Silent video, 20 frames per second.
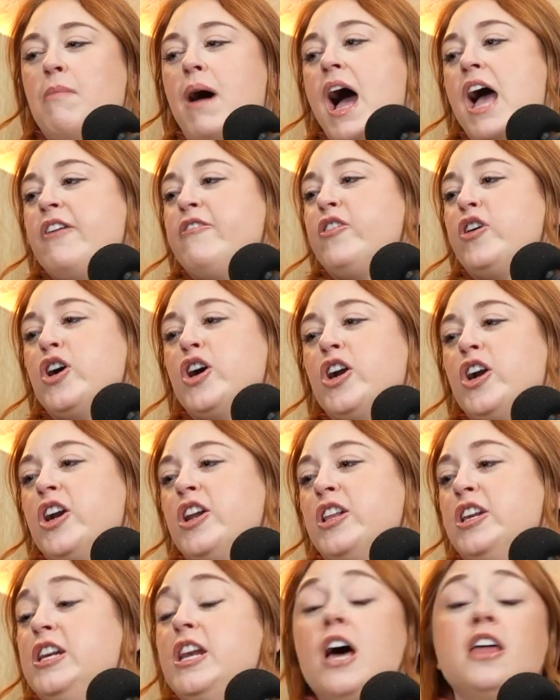I've
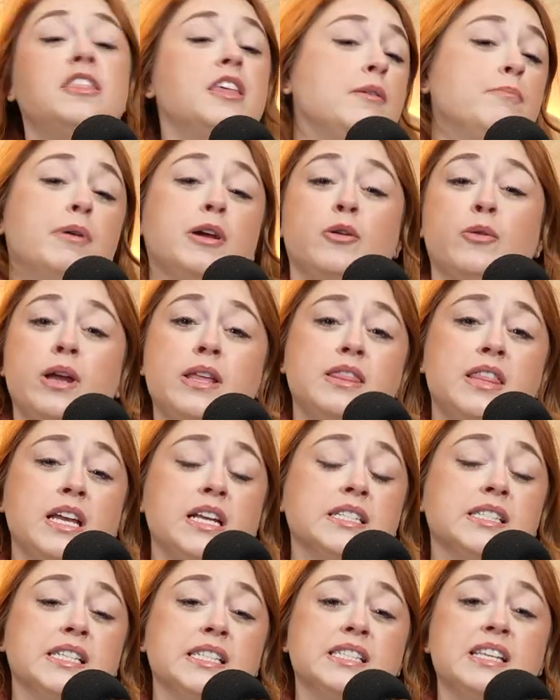heard nothing but great
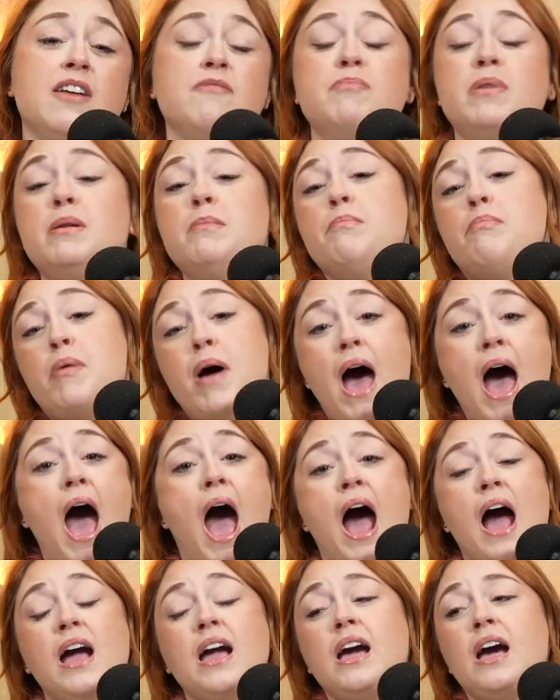things since I've been
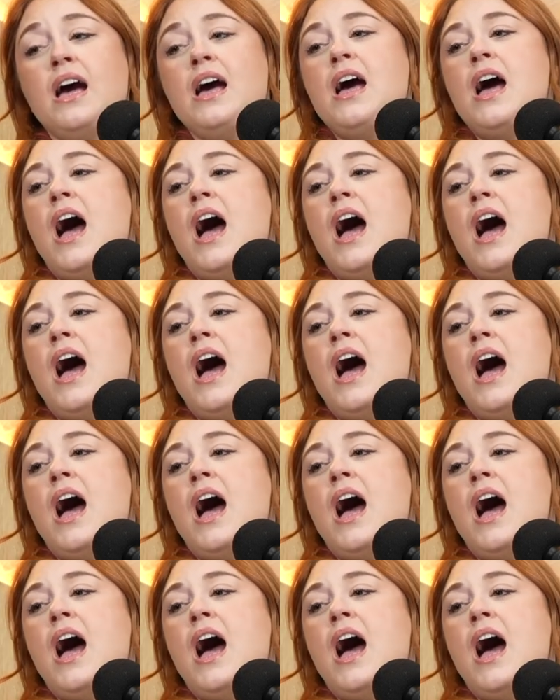back.